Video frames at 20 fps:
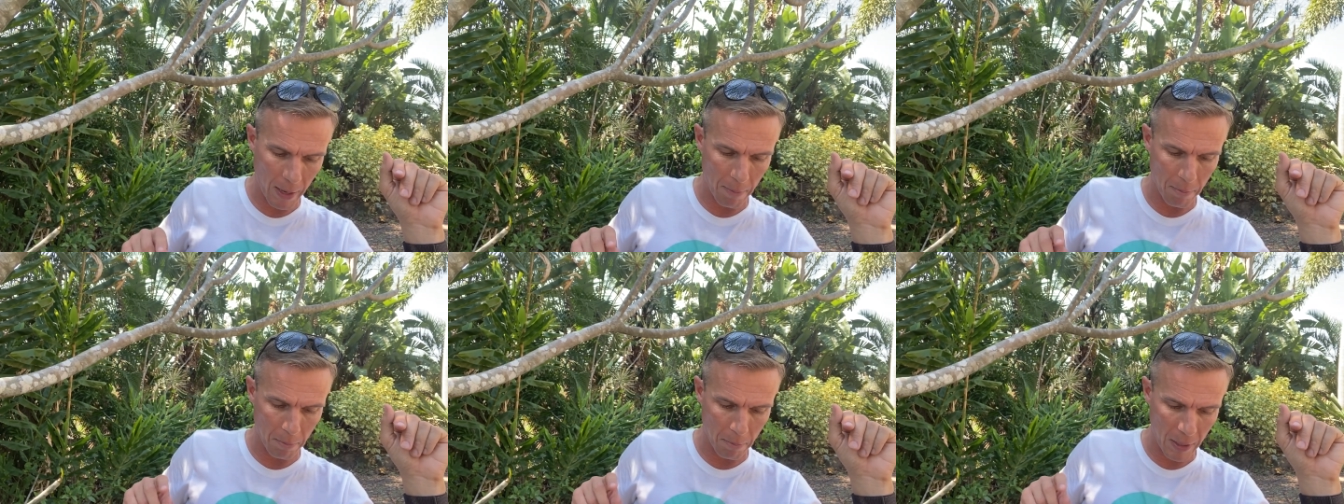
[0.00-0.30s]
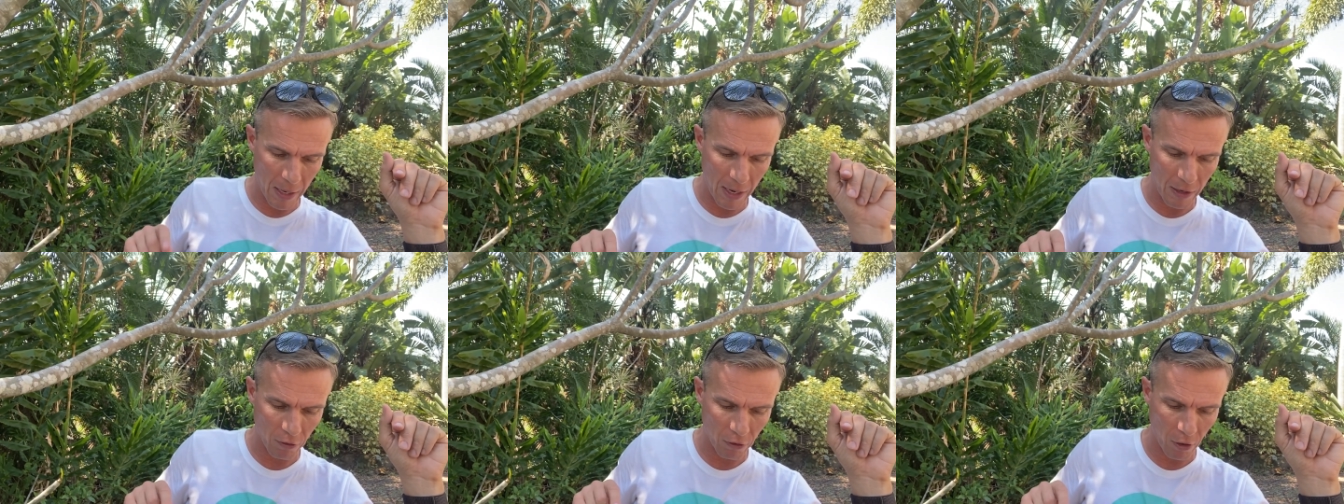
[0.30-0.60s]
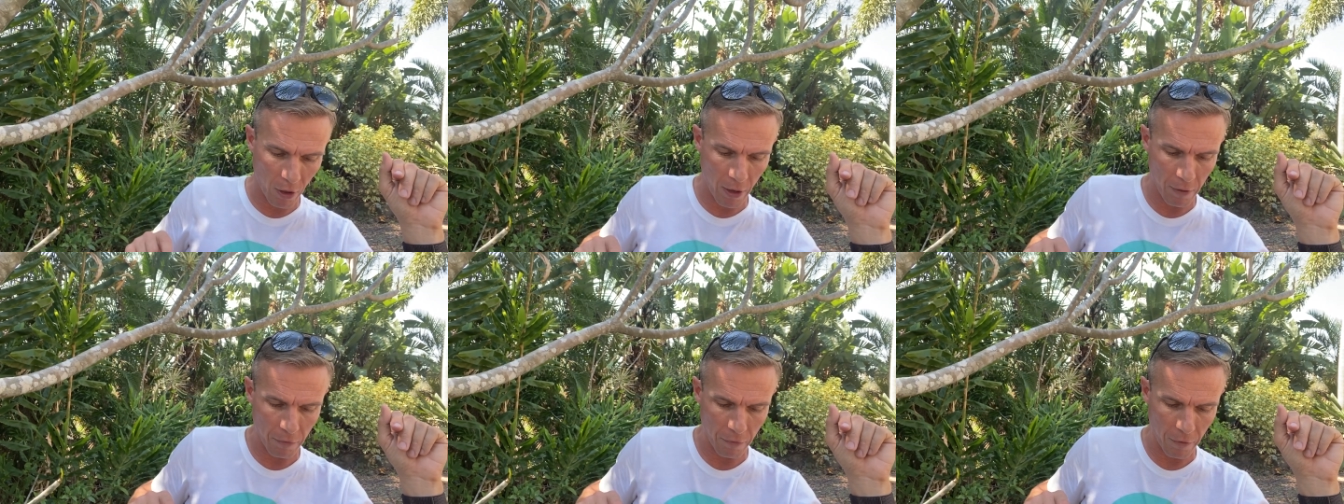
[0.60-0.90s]
about
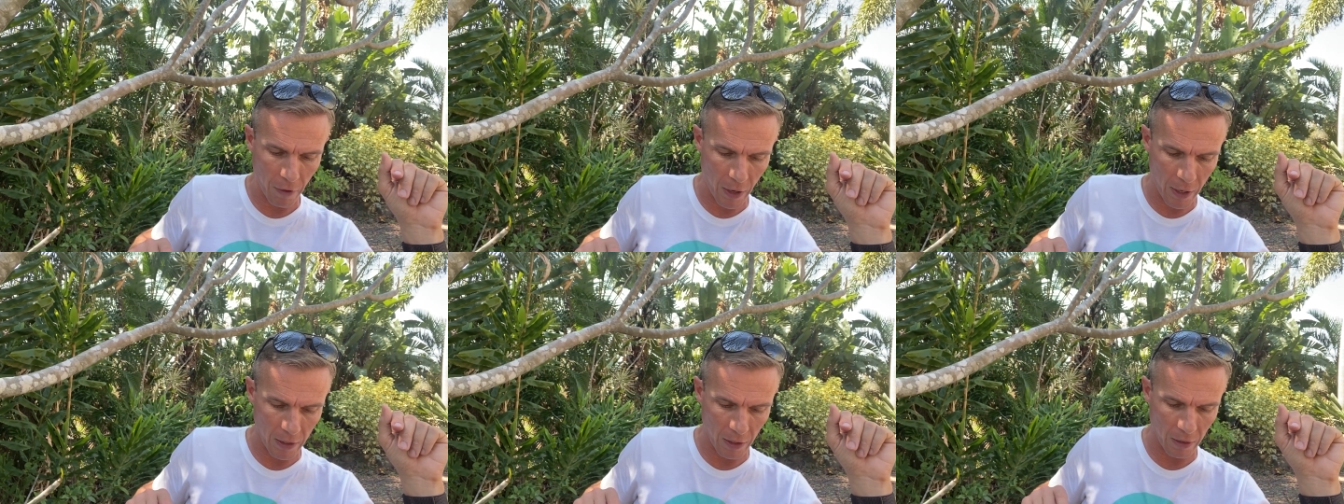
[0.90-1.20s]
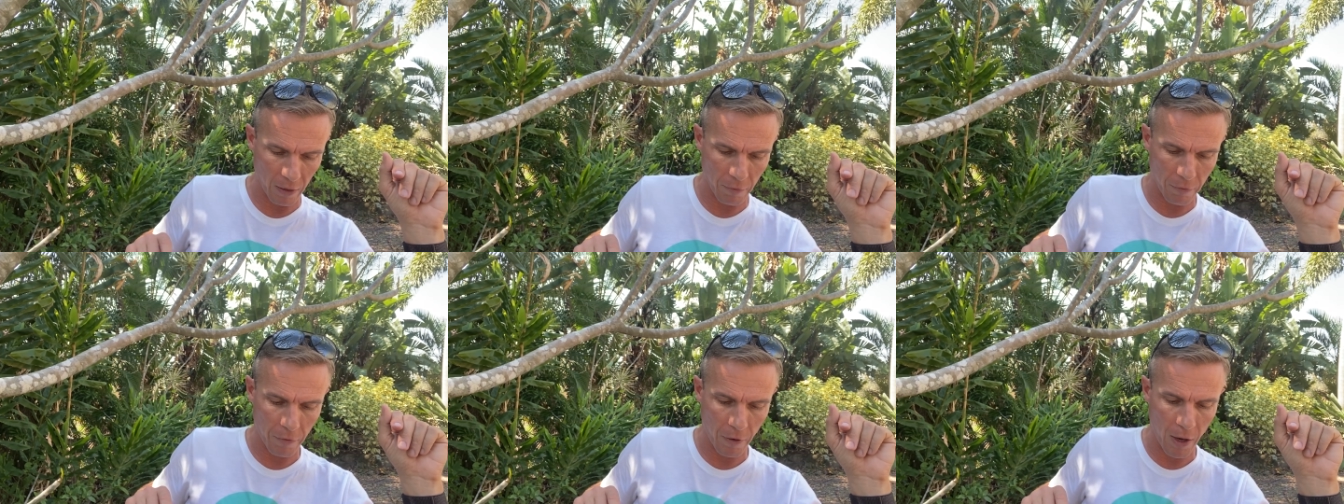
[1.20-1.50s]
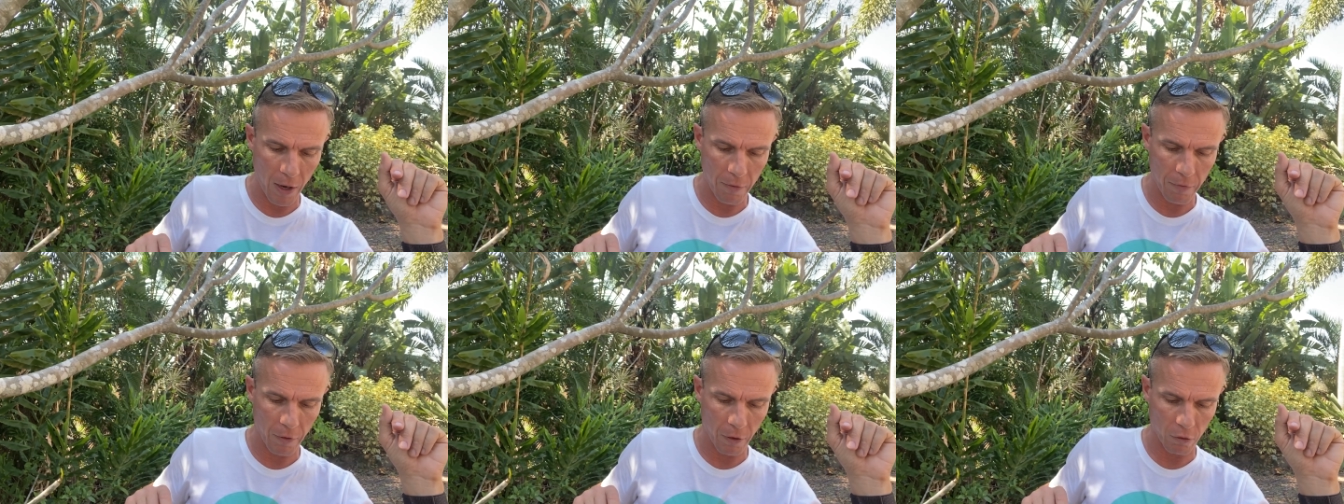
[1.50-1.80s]
BSI finding that
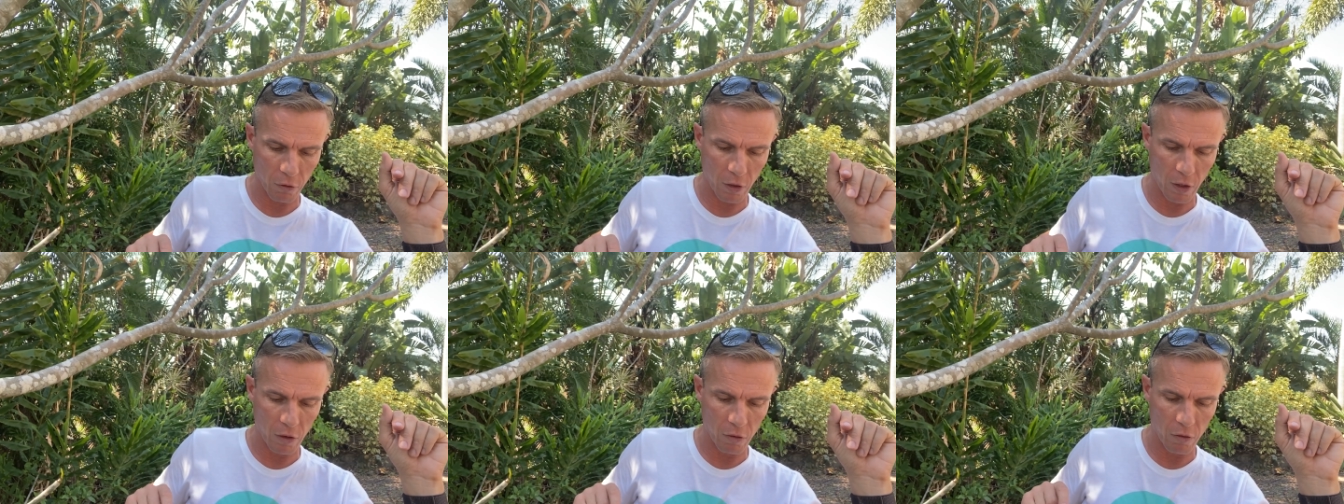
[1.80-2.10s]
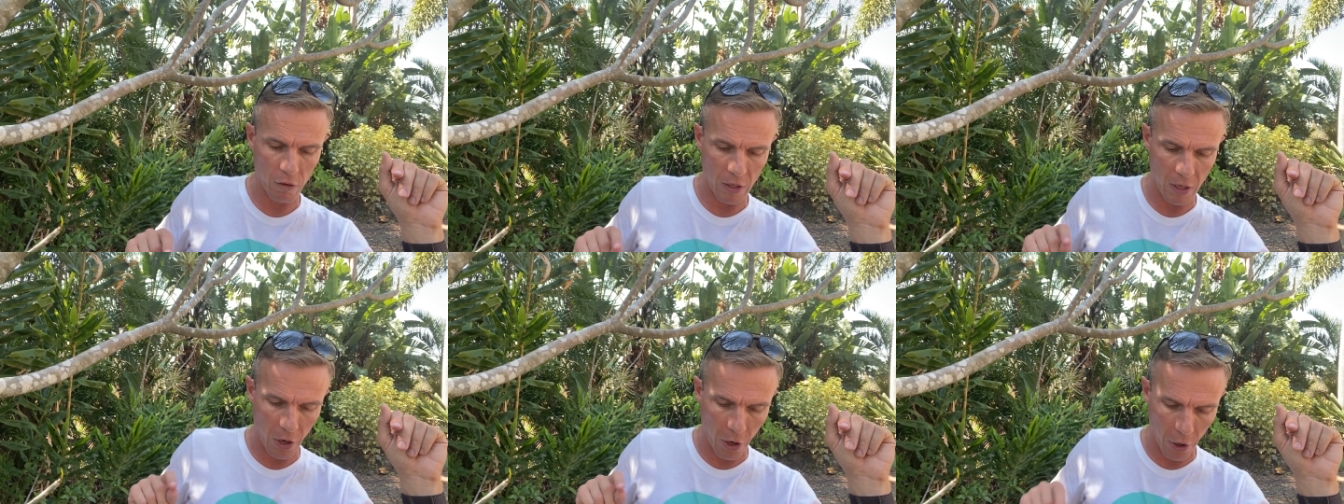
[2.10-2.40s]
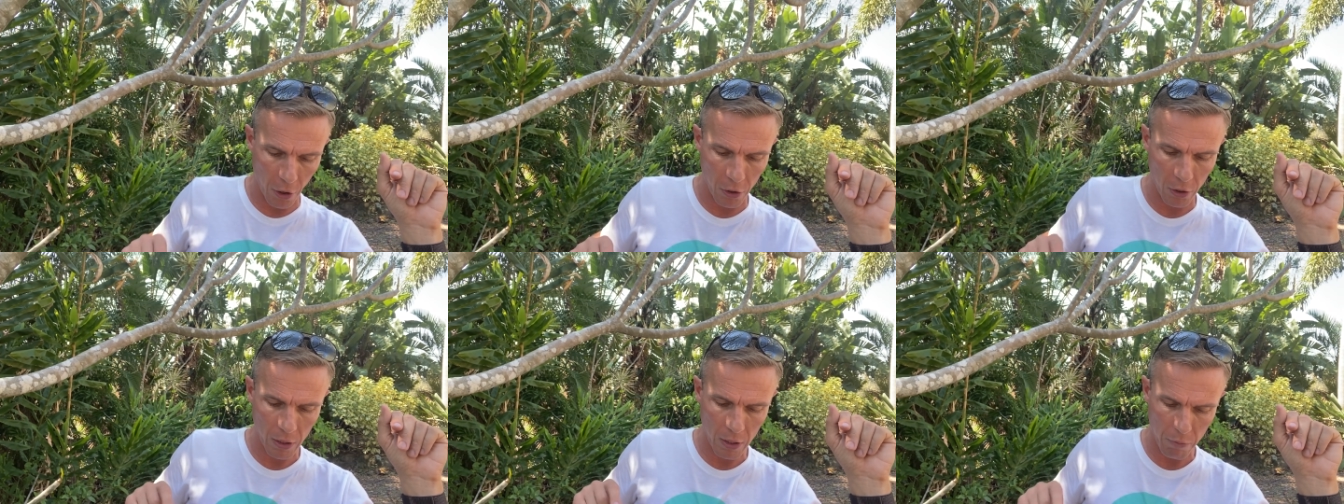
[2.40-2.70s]
Firefox is the
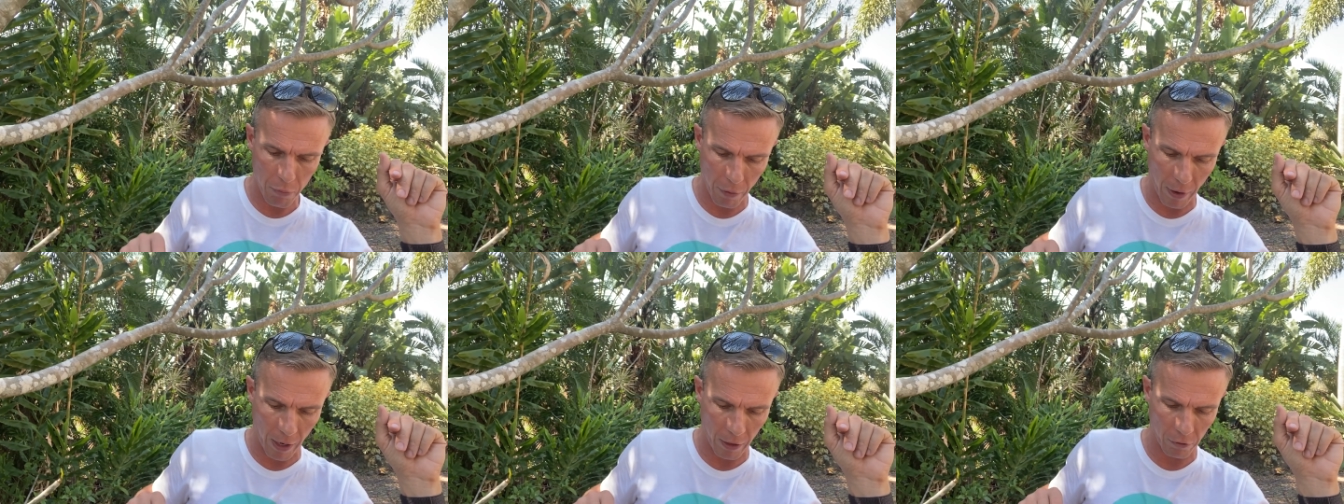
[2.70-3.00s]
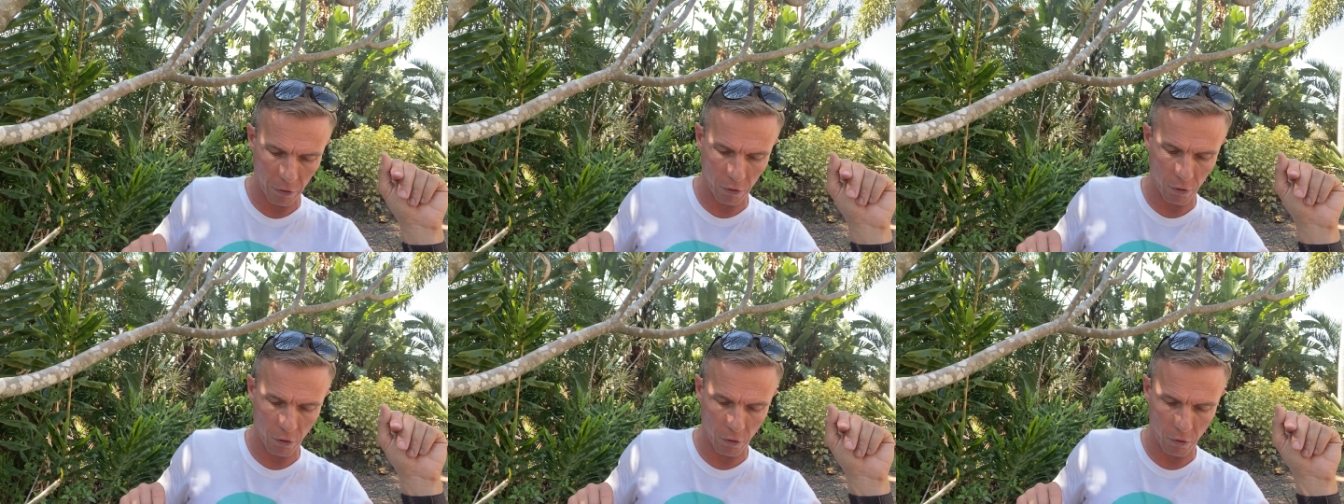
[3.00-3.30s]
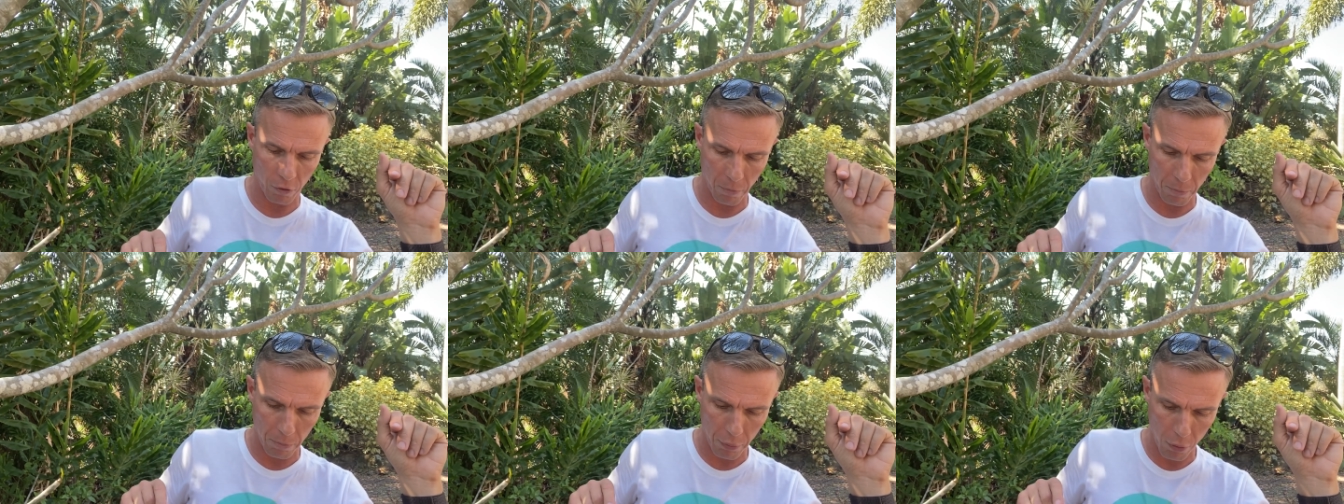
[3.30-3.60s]
only browser to
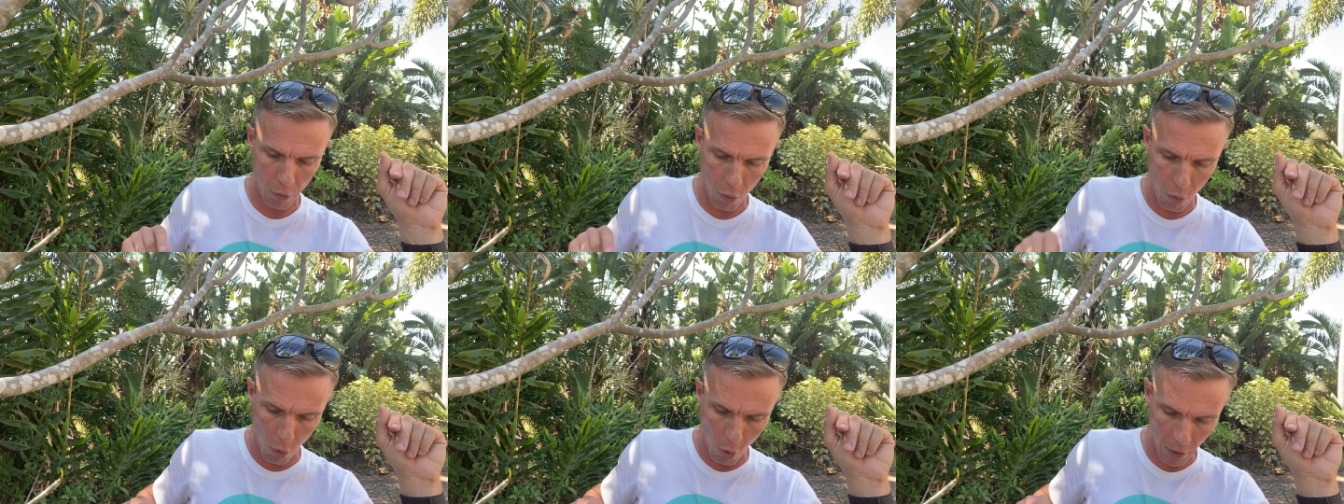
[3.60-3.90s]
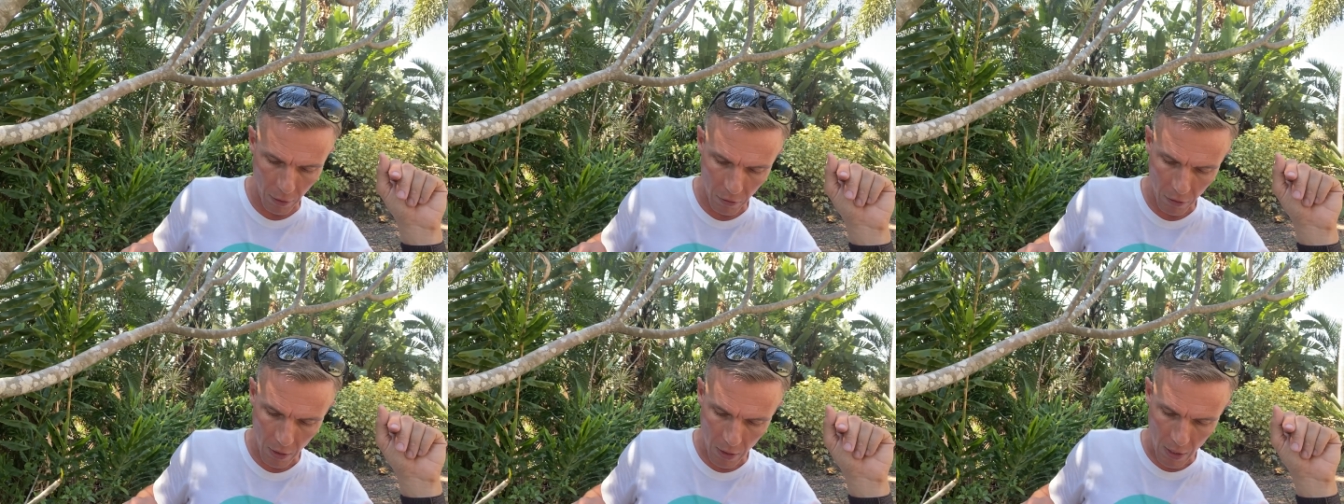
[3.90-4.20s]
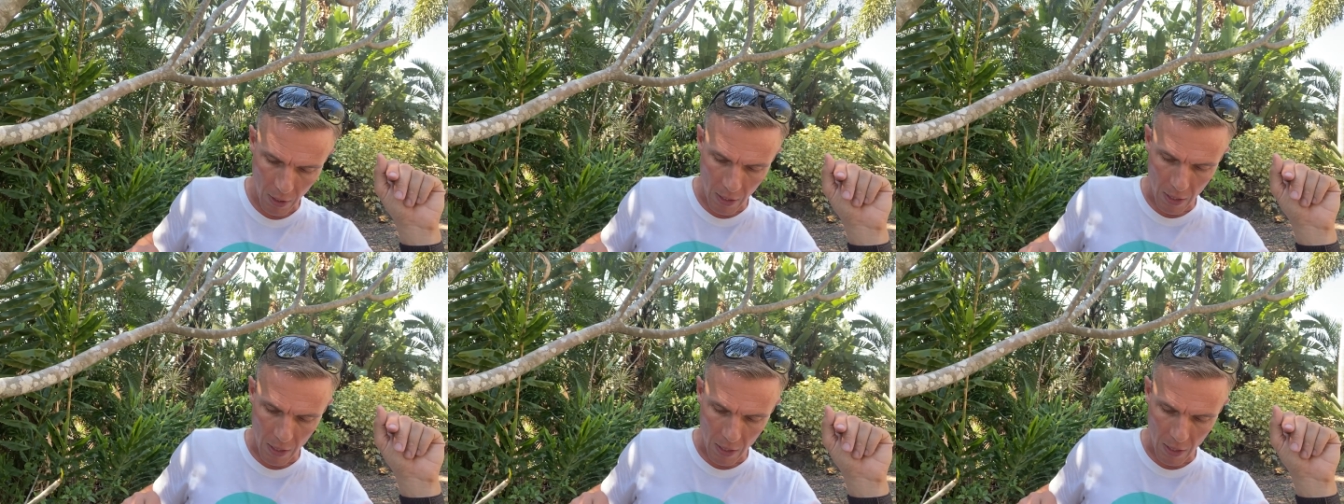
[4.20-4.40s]
support